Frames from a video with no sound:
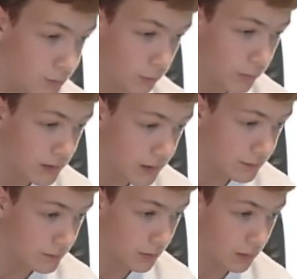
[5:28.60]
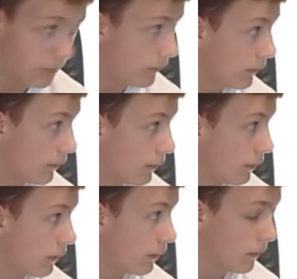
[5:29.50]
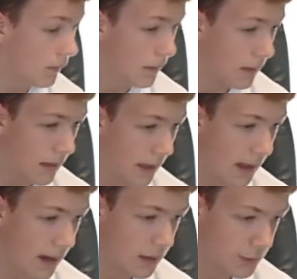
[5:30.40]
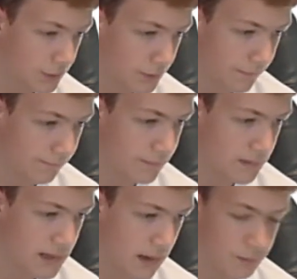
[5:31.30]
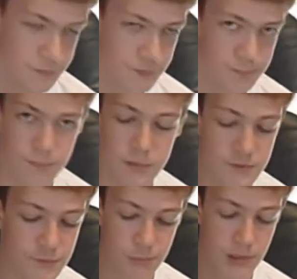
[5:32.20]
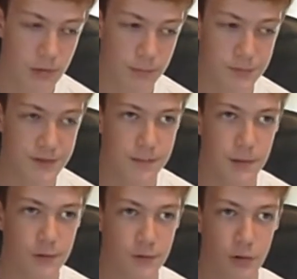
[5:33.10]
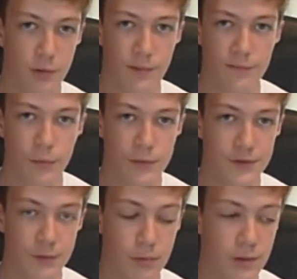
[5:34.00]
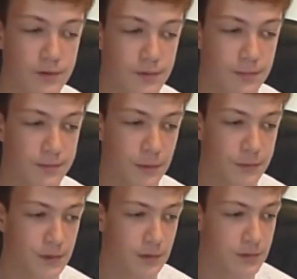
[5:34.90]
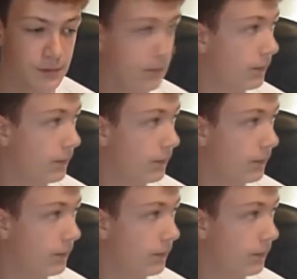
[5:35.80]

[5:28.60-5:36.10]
Dual radiator. And yeah, it's just really good. My CPU doesn't go above 40 degrees Celsius.